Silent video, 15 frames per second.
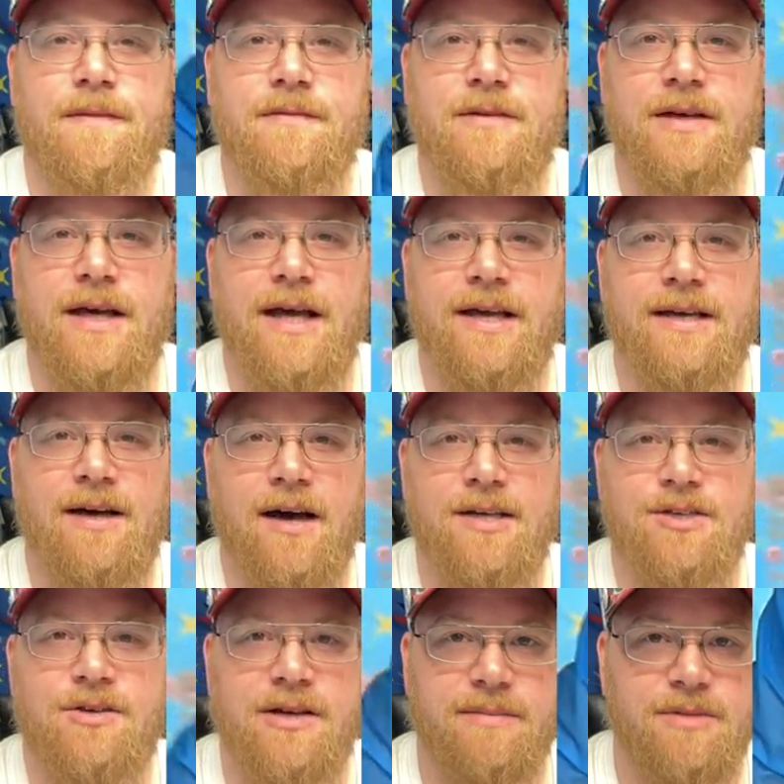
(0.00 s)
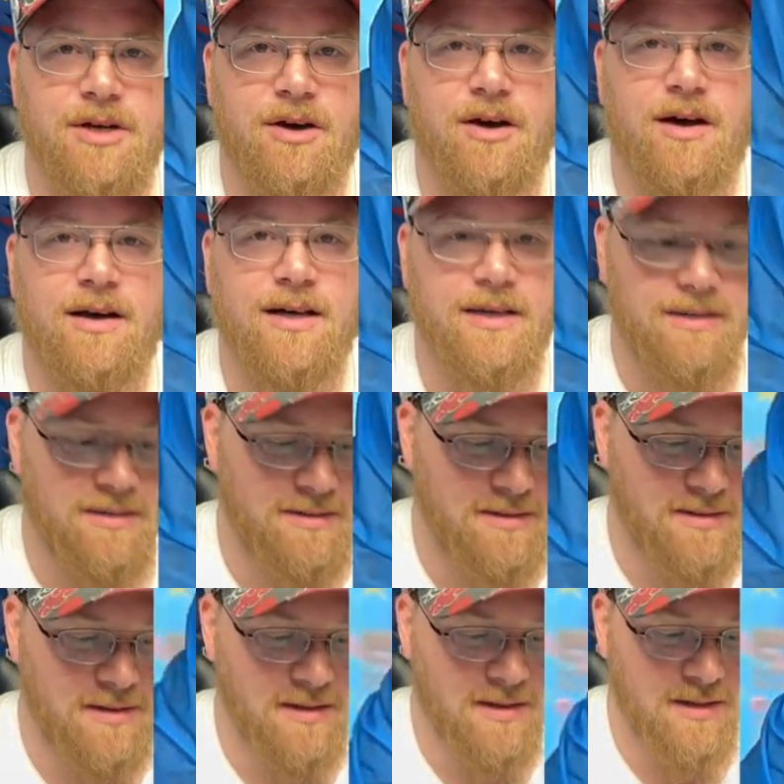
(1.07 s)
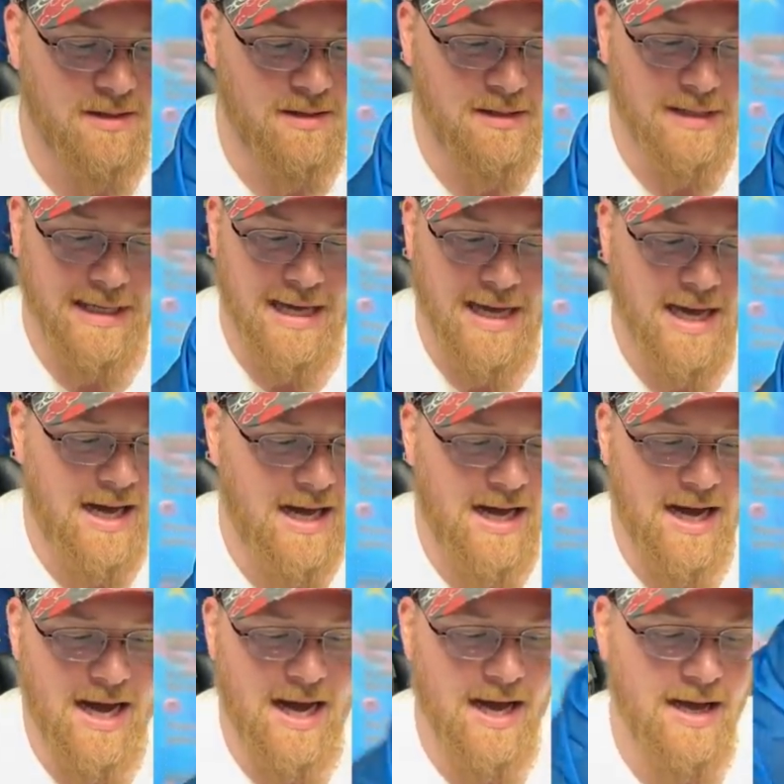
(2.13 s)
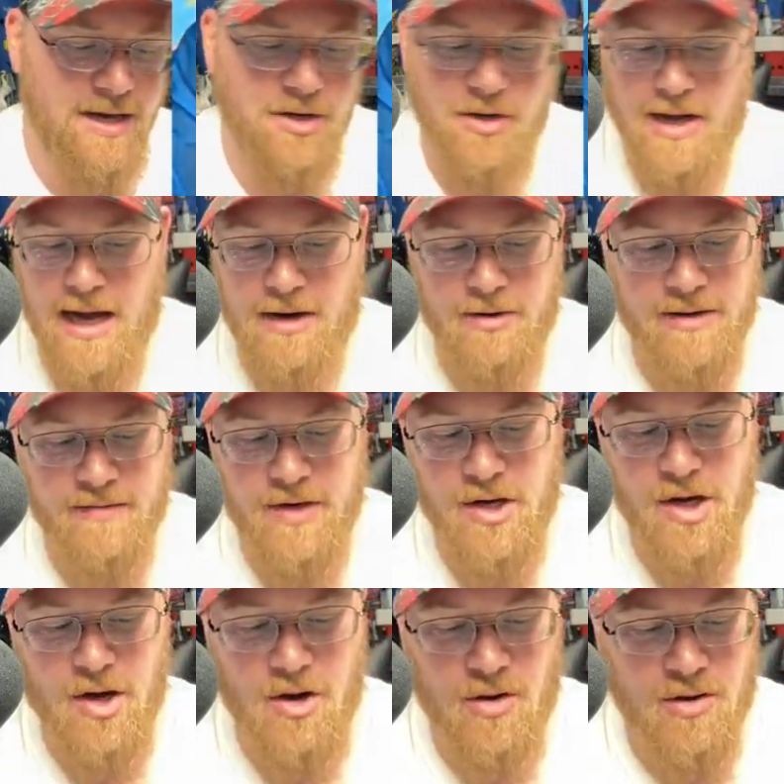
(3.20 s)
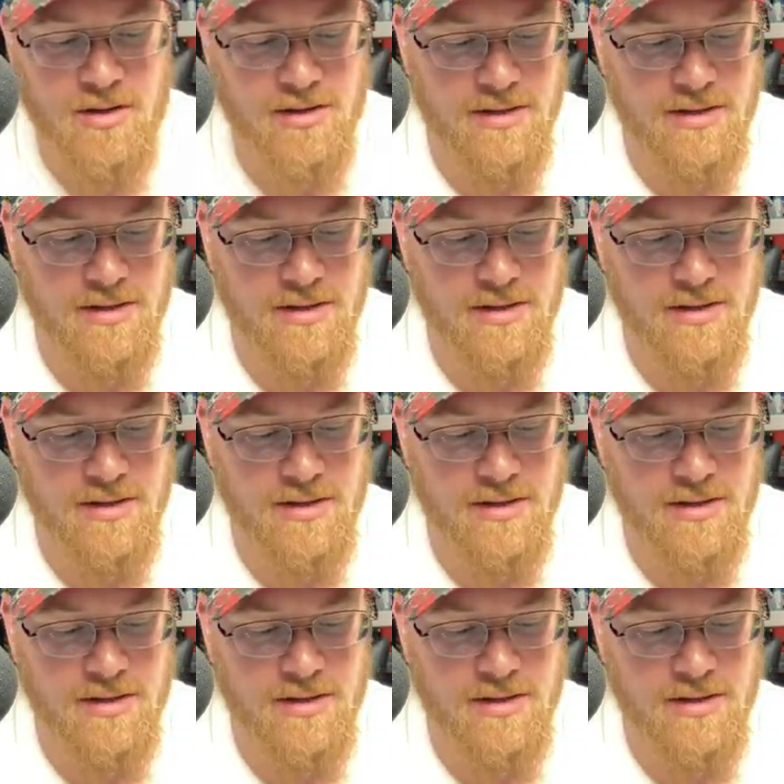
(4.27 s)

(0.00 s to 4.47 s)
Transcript: Okay. Ice Cream Dog. I don't know. I don't even know.